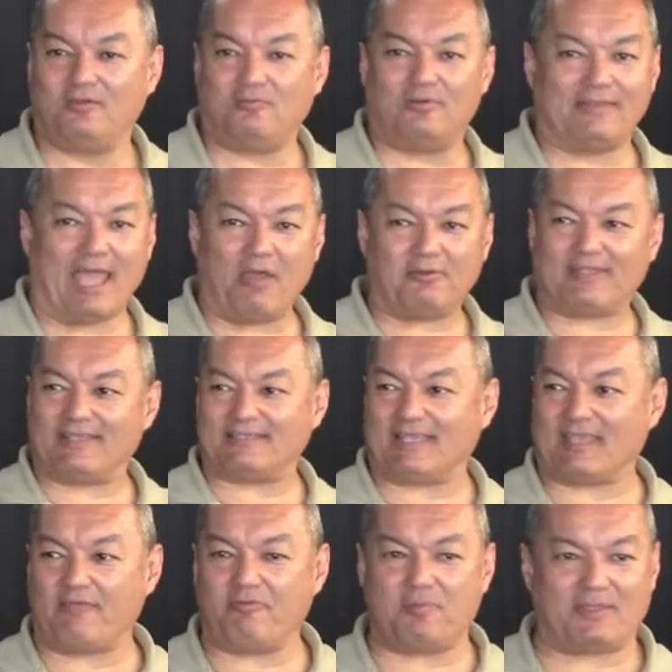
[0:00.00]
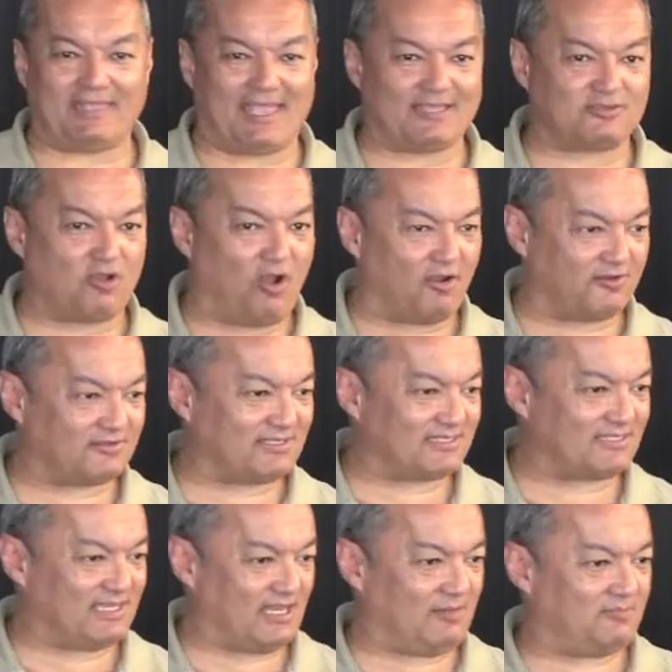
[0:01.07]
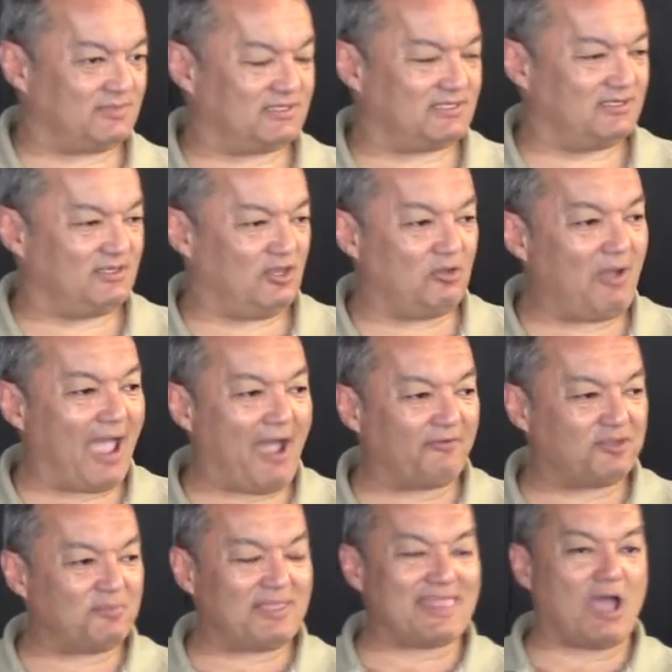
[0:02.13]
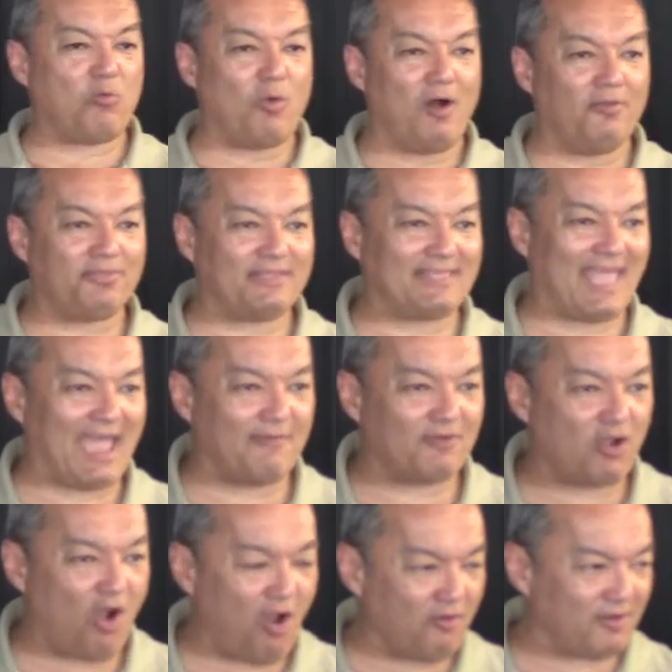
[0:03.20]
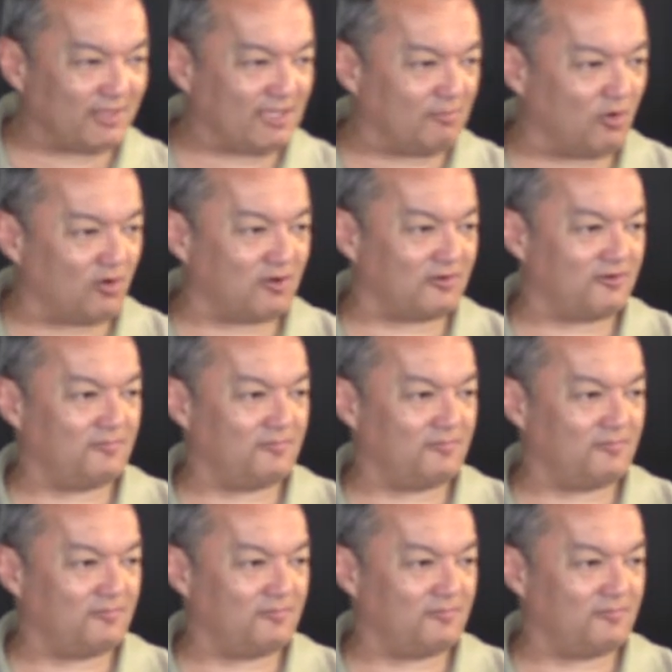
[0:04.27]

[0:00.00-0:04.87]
Well, nowadays, like, everybody has cars, it seems. You don't have to be that wealthy to have a car anymore.